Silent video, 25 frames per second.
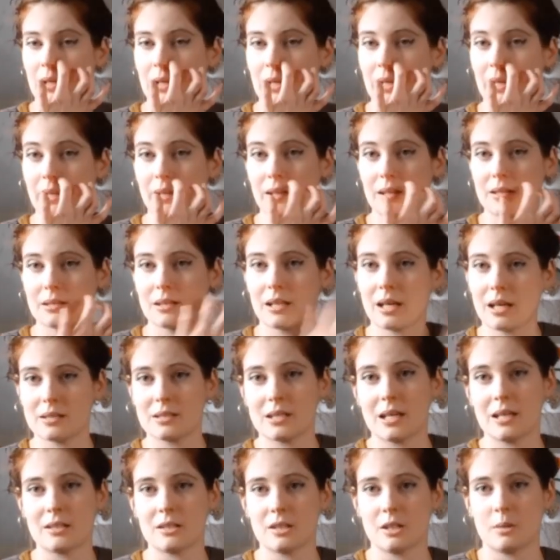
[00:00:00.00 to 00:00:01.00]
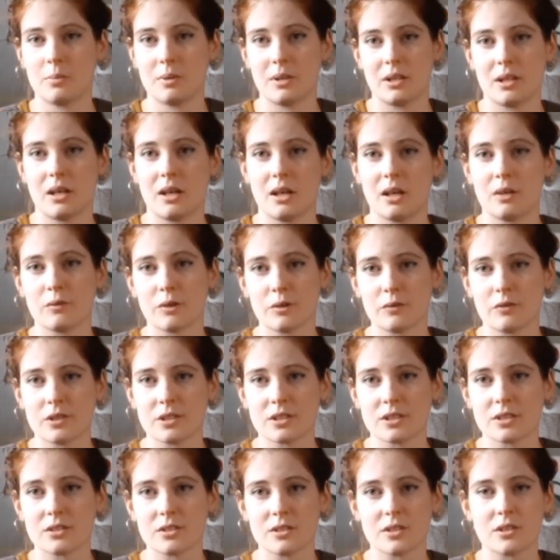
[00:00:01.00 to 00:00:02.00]
in this case I ended up putting it over a
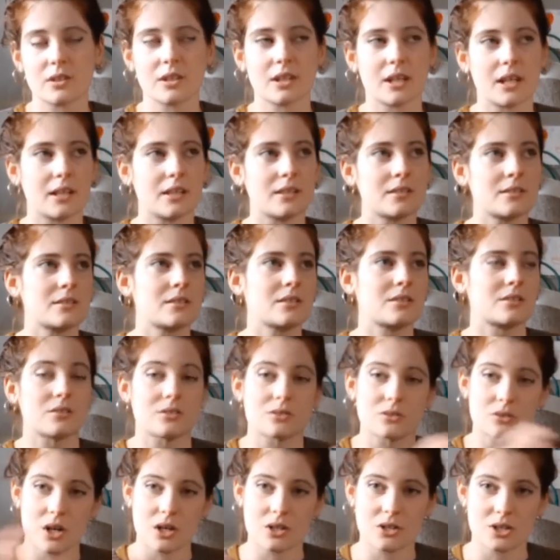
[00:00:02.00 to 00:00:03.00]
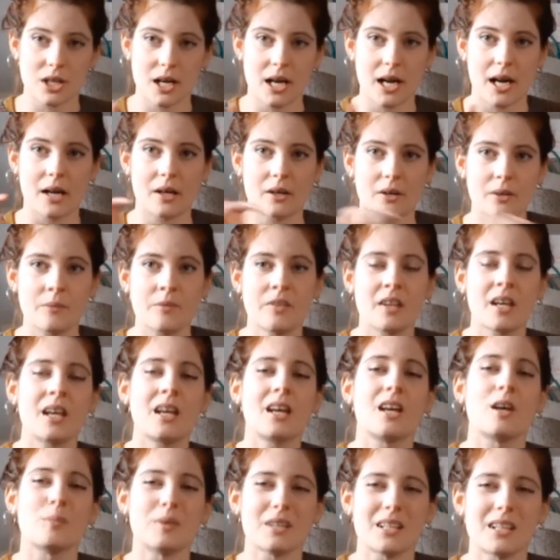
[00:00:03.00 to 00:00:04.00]
vintage suitcase to stretch it out,
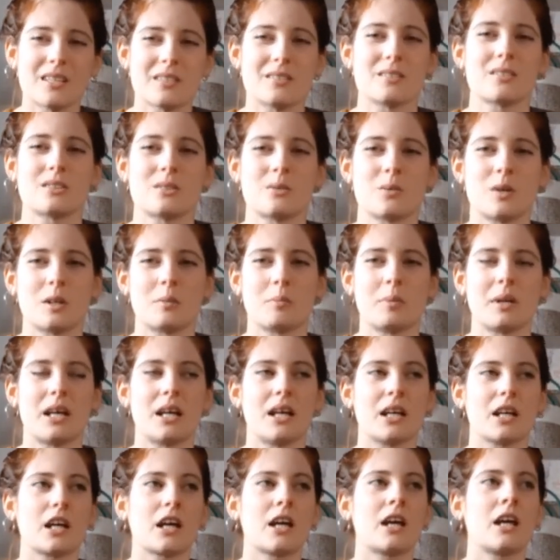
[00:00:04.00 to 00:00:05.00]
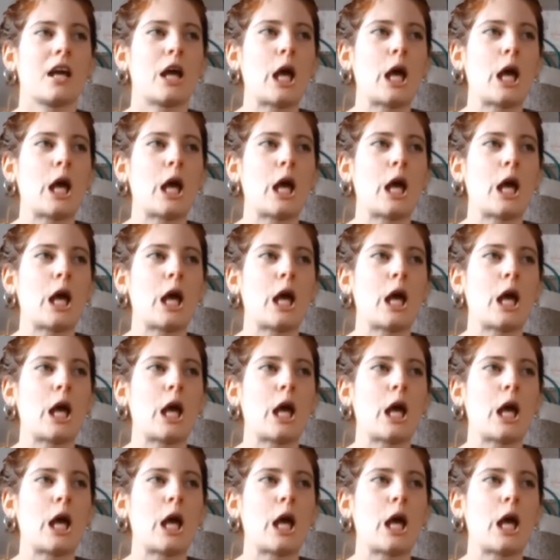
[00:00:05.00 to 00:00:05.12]
it'd be easier to unpick.